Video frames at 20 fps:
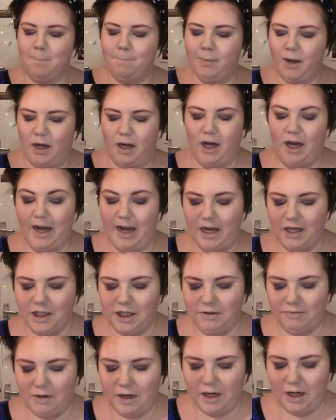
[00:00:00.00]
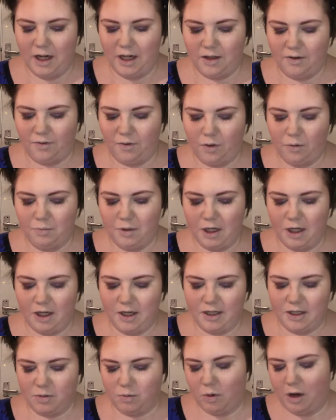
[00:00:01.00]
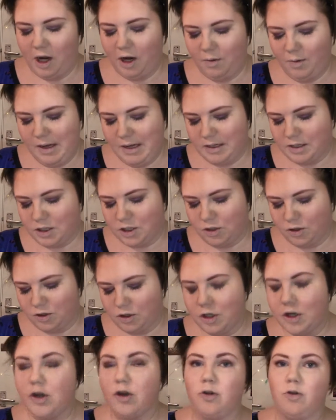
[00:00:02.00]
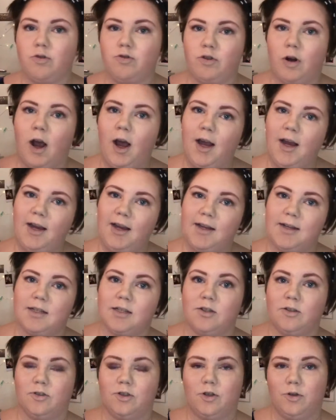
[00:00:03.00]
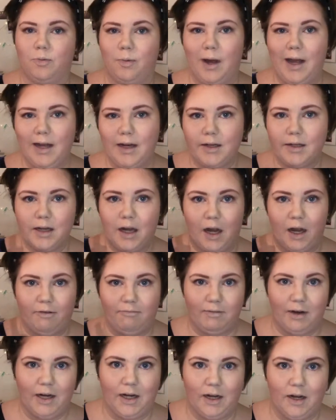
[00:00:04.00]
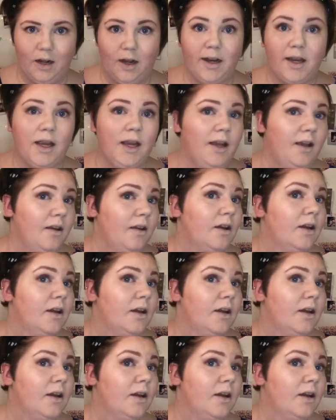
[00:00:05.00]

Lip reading: But I actually really like the formula as well. It's not too dry, it's not too wet. I really like it.